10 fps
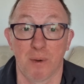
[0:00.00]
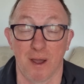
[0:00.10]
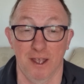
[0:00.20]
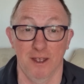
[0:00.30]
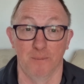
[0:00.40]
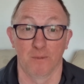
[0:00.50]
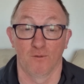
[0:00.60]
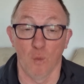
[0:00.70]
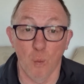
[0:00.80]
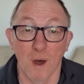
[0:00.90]
by Him
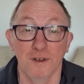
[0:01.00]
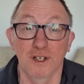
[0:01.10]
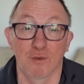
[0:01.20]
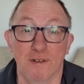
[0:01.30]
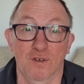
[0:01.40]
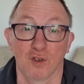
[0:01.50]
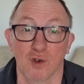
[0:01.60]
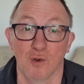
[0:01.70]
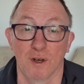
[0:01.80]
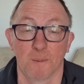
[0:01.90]
from one degree of
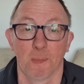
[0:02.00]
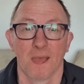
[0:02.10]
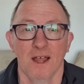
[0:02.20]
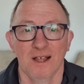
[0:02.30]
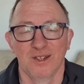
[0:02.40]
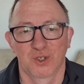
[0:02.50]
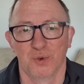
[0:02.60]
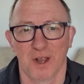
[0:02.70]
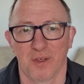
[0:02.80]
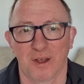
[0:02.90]
glory to
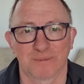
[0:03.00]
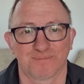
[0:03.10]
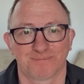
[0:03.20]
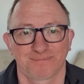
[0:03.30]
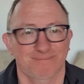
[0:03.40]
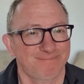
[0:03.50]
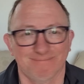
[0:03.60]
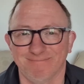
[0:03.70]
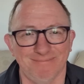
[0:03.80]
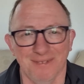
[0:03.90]
another.
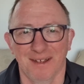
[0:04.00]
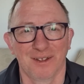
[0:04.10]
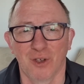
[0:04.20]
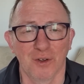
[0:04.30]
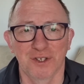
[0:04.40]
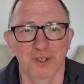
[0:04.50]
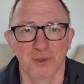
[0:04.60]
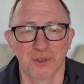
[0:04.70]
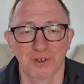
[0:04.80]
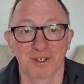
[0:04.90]
God is so
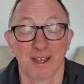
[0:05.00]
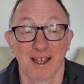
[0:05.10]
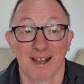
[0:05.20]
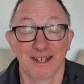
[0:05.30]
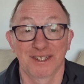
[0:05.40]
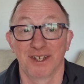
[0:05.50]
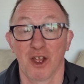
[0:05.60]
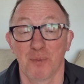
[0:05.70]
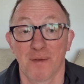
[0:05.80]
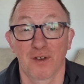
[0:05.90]
good. Listen,
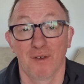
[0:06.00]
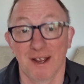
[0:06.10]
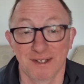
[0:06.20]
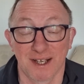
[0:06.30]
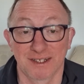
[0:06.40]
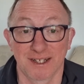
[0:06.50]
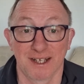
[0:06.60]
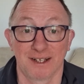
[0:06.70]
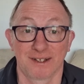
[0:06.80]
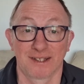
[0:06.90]
hope you have a great day
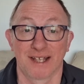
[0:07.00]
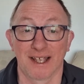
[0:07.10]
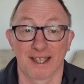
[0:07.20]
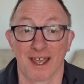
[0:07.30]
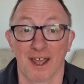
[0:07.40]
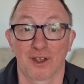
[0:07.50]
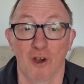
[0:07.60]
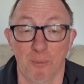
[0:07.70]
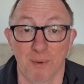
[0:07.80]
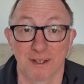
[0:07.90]
today. Take care.
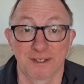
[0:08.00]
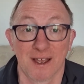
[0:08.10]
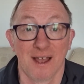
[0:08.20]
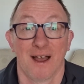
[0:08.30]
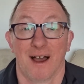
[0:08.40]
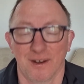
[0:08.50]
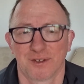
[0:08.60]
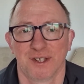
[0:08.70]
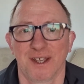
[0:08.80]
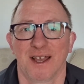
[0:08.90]
God bless. And I'll
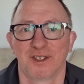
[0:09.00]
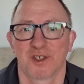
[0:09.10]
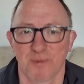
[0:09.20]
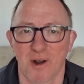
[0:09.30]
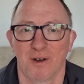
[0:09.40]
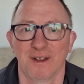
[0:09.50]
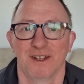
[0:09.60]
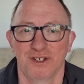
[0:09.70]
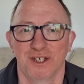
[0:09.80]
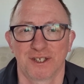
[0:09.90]
see you again tomorrow
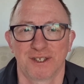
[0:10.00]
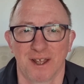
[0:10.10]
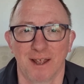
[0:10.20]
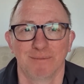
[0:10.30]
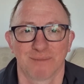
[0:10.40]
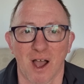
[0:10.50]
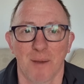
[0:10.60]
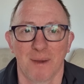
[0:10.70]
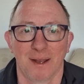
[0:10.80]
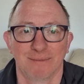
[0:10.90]
in Jesus' name.
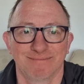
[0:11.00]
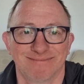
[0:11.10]
Amen.